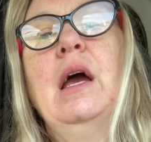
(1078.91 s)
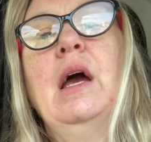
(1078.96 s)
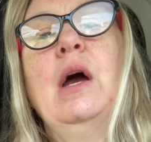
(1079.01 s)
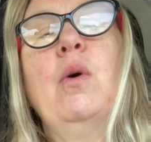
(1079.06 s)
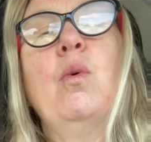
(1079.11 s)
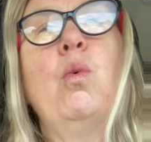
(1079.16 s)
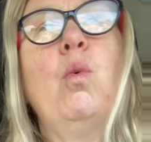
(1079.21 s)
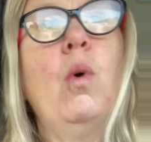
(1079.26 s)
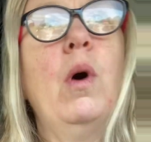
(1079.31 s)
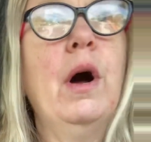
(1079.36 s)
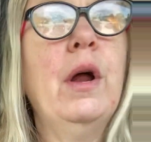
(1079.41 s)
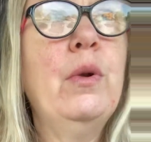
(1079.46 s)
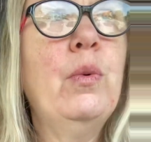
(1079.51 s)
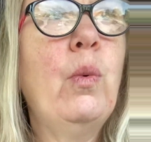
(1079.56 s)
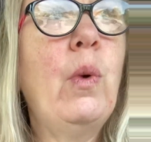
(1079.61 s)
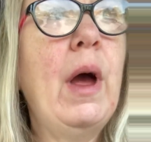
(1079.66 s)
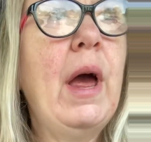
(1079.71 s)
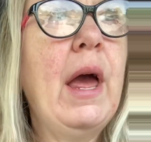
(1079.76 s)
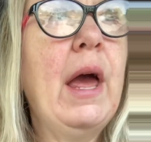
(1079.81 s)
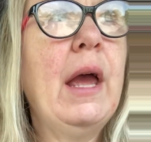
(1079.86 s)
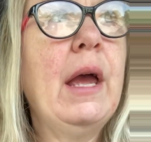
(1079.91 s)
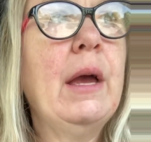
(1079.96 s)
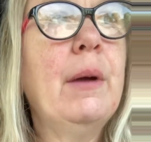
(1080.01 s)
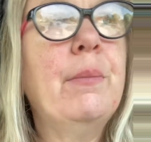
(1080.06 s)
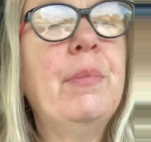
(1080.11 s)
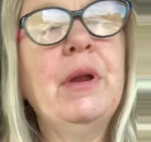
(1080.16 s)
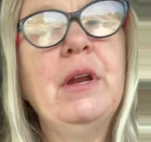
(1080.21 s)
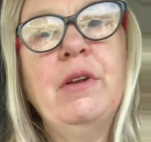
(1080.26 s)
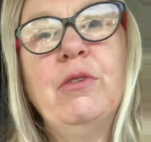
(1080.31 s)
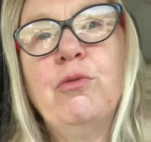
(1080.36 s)
one way,
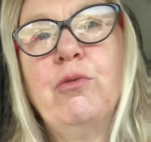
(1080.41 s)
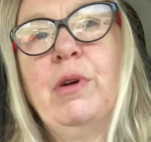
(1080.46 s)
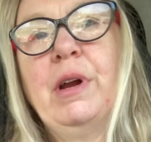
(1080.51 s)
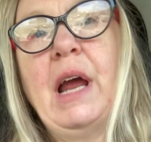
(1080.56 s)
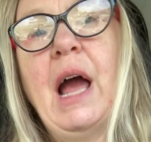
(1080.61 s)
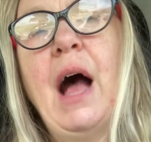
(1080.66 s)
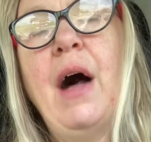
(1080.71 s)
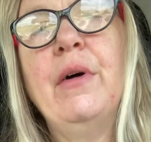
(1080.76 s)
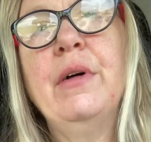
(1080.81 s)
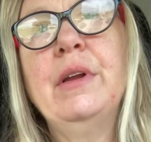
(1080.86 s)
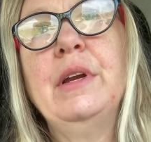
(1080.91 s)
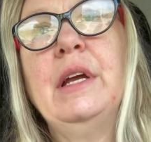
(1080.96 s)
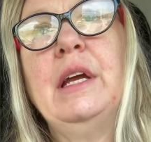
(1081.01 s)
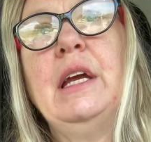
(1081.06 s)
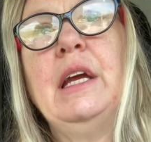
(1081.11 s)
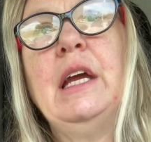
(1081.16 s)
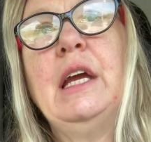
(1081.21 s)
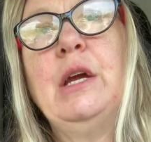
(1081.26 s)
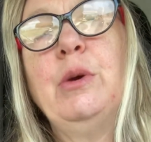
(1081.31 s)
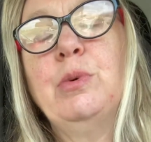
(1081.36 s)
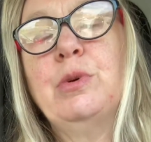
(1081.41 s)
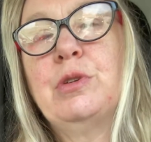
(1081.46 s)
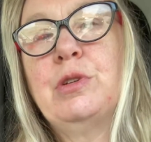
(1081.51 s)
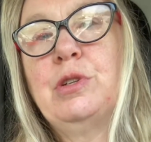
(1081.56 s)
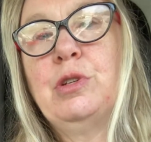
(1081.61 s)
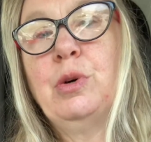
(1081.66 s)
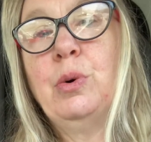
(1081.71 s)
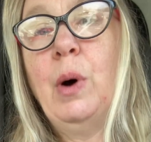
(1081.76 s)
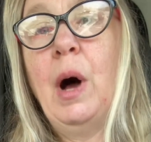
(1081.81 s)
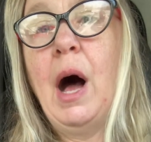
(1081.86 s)
but in reality, he was
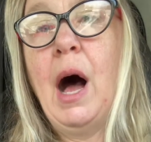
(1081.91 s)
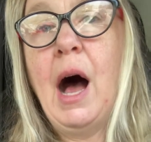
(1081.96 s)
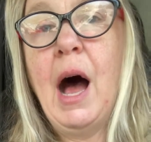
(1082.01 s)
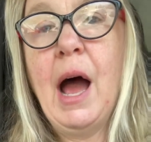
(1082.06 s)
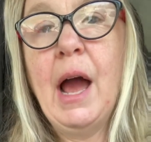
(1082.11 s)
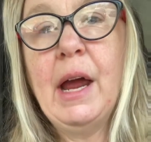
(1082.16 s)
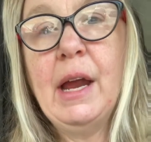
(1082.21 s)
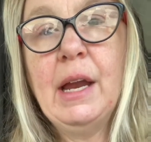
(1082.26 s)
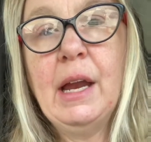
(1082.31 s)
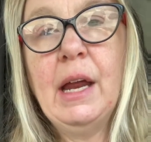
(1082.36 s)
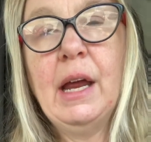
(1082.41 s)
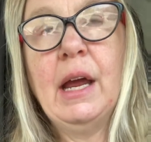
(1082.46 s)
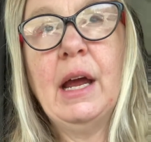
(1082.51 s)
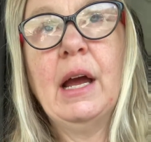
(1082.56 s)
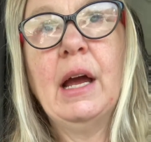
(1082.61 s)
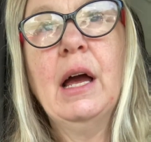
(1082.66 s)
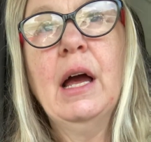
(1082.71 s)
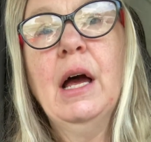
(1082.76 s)
still hiding